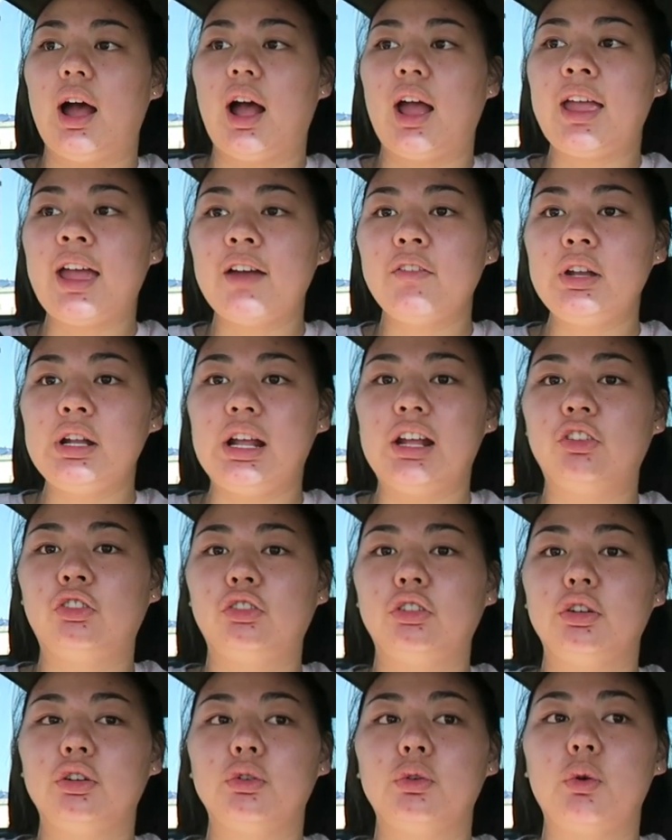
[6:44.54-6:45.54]
I have an
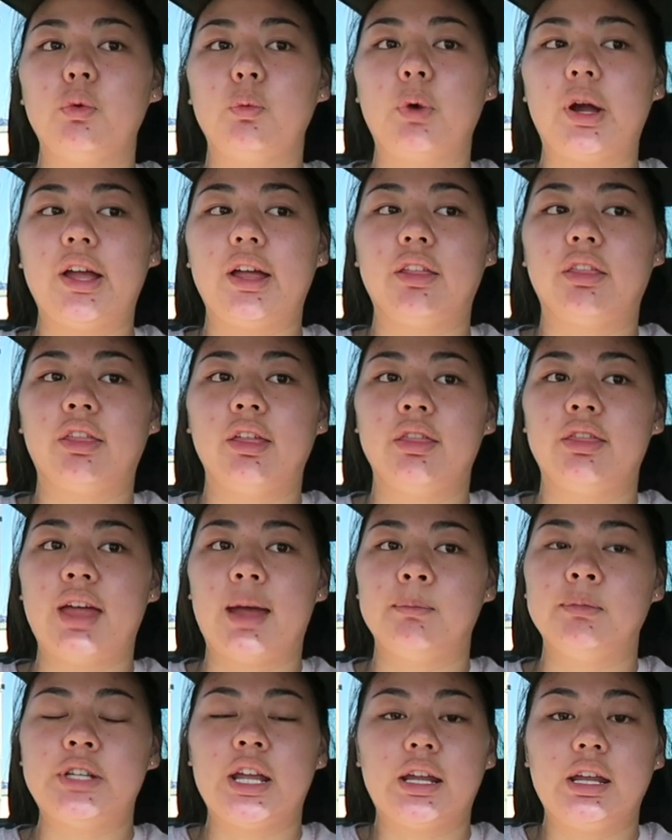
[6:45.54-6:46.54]
issue with
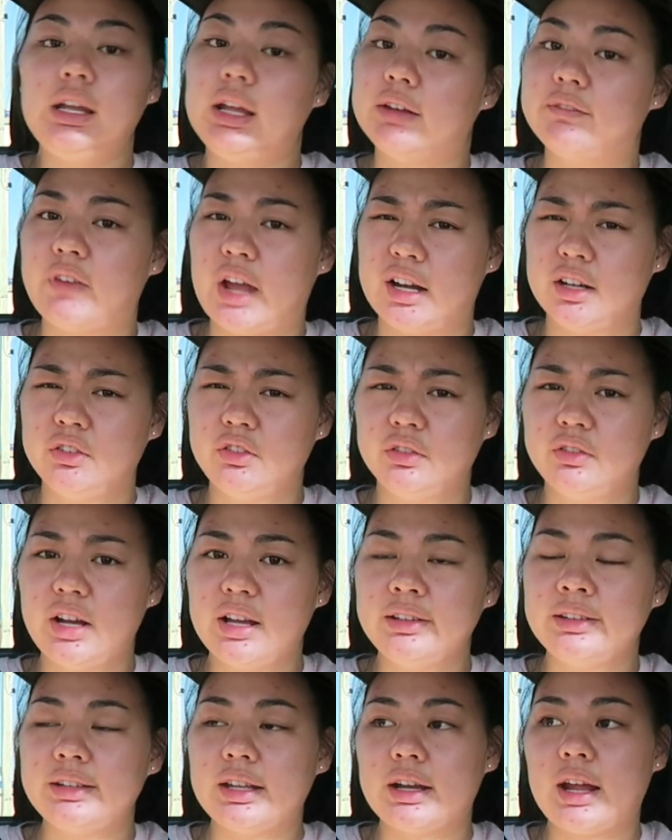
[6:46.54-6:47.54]
them taking advantage of
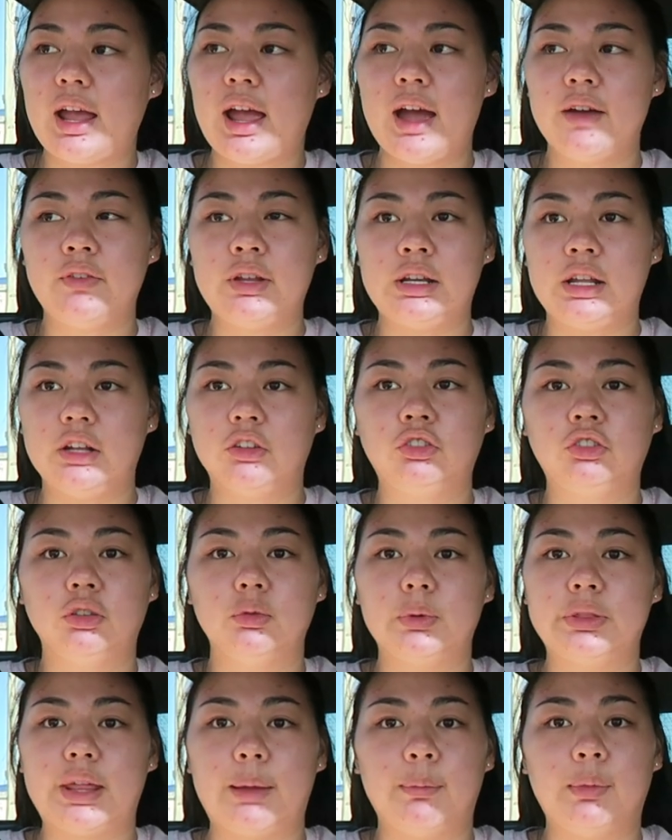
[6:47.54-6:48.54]
us and I have an
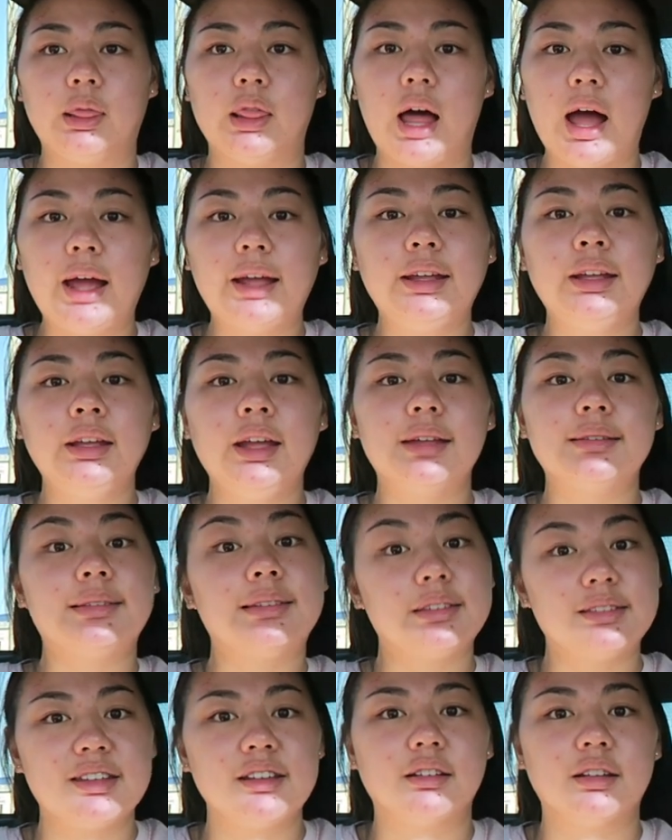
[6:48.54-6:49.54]
issue with them lying and
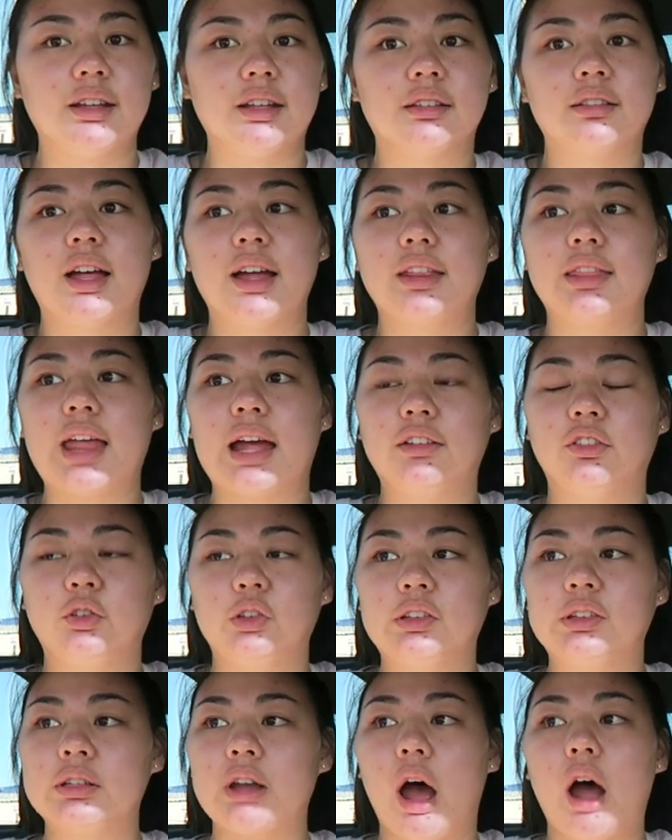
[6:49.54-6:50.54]
stealing. Like that's
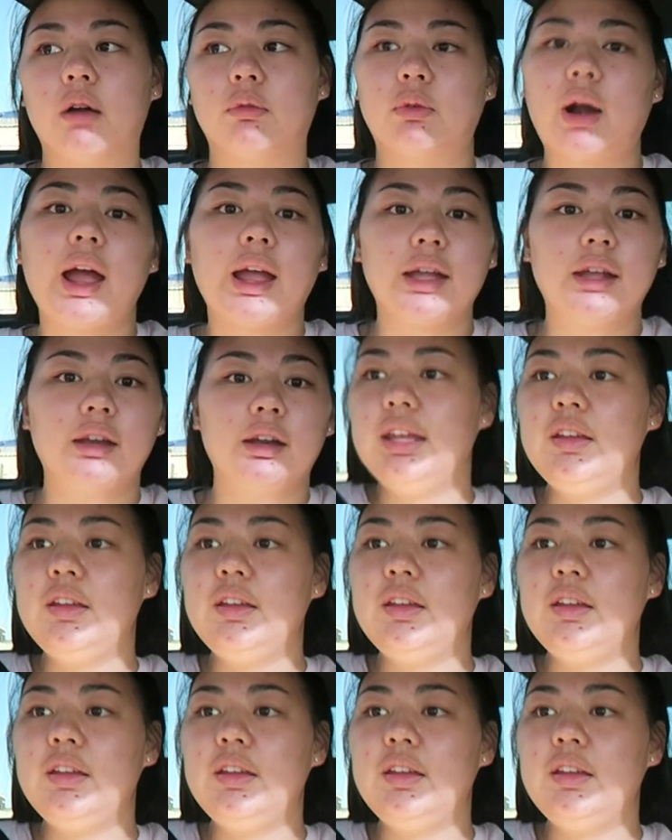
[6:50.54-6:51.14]
just not right.